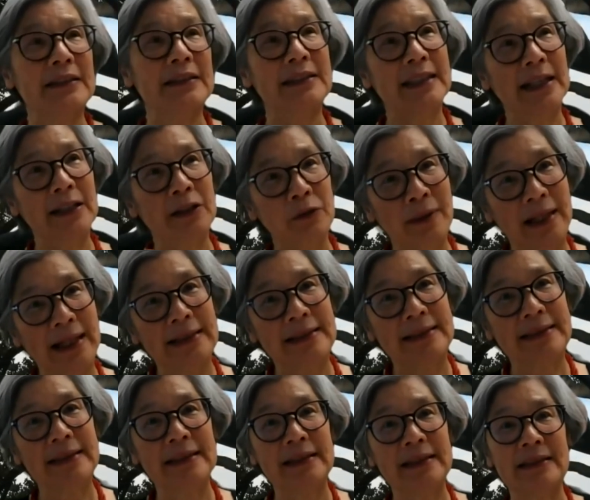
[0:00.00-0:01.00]

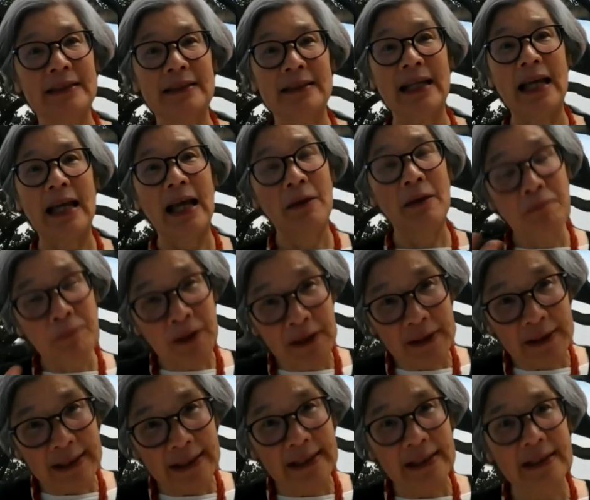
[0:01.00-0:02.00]
generating
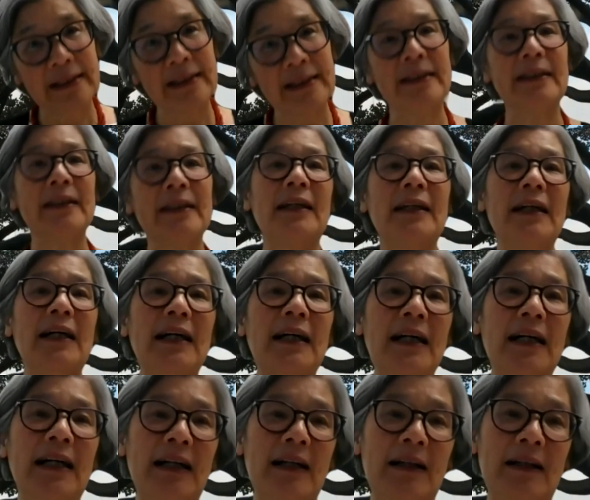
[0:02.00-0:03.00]
empathy,
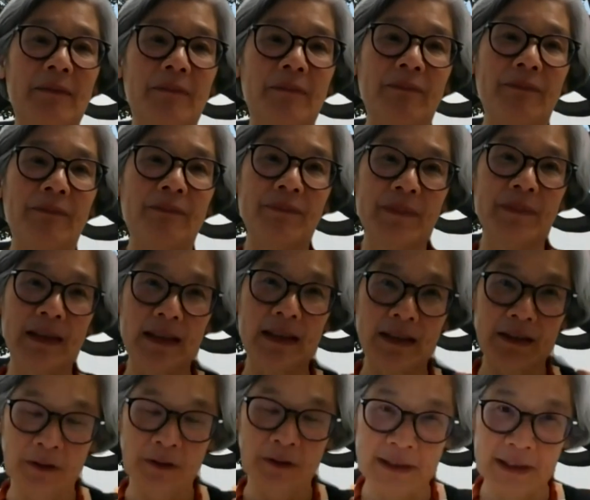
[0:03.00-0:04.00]

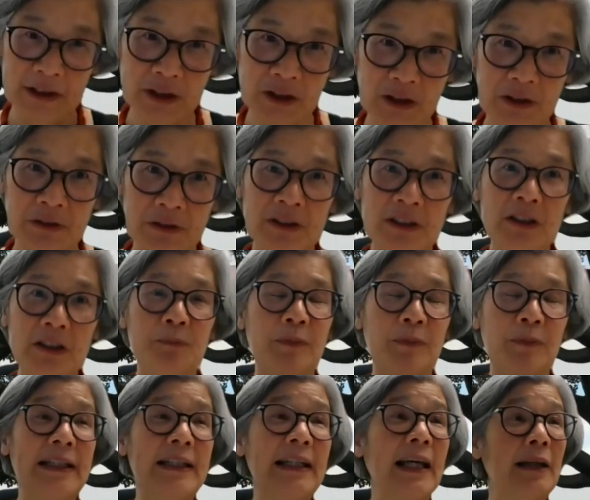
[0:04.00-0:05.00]
the students
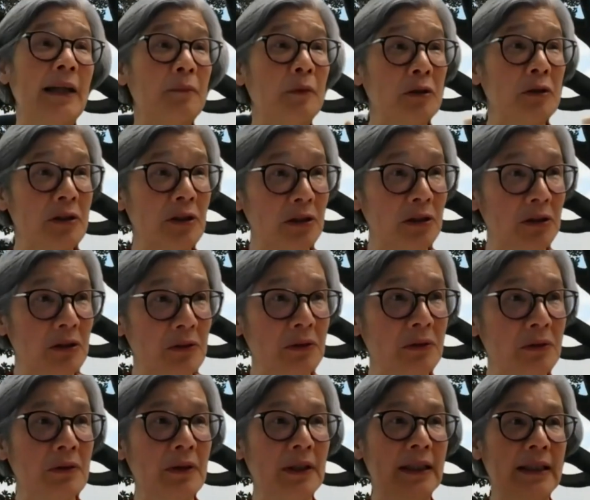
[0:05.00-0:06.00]
being able to
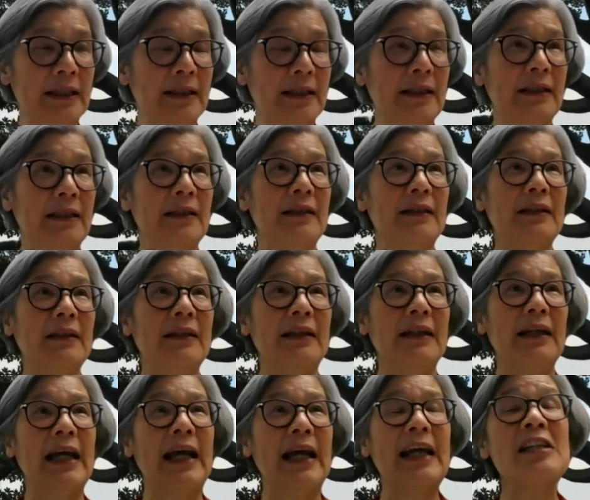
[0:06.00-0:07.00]

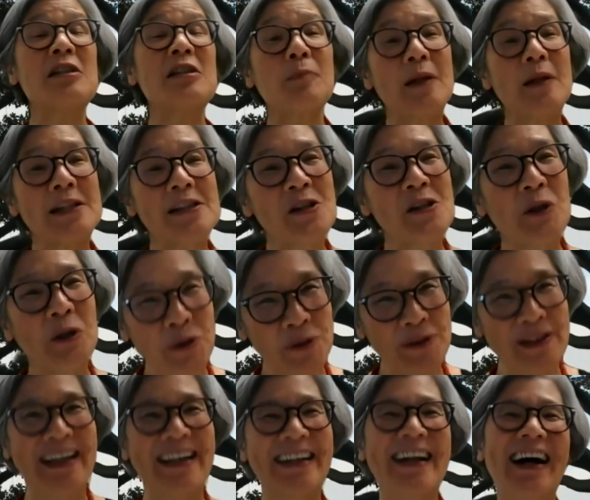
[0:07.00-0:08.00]
express who
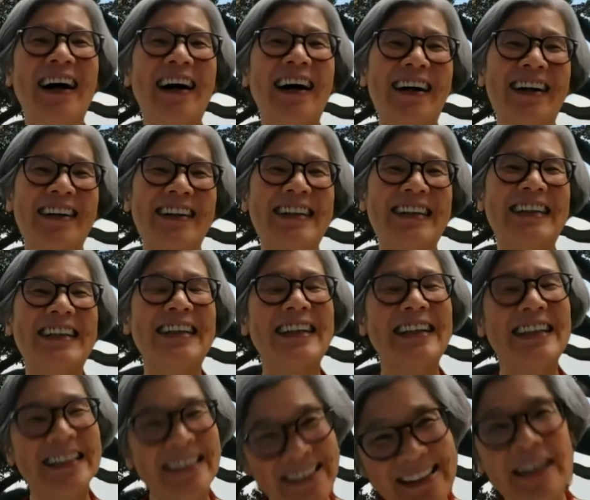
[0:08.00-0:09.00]
they are
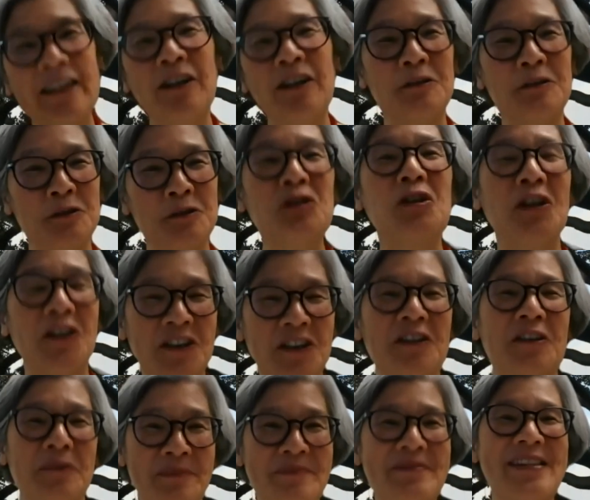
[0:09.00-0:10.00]
in their own
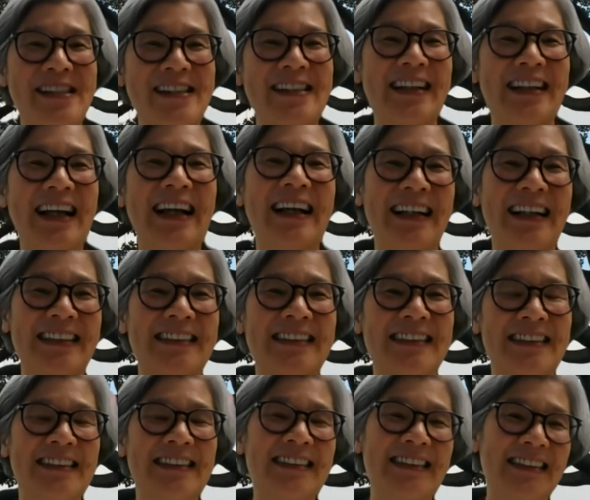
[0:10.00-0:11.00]
terms.
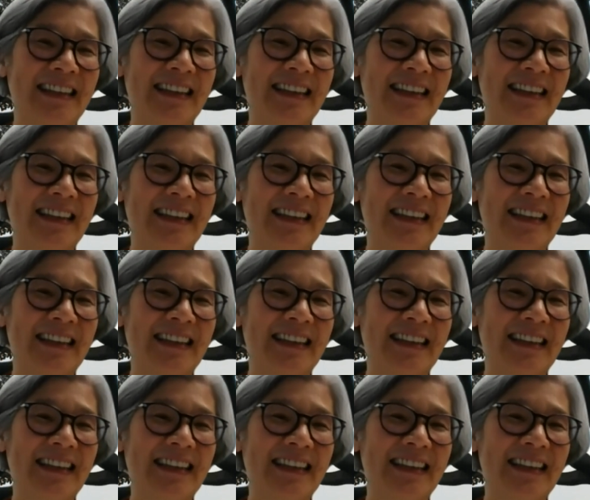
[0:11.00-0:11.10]
And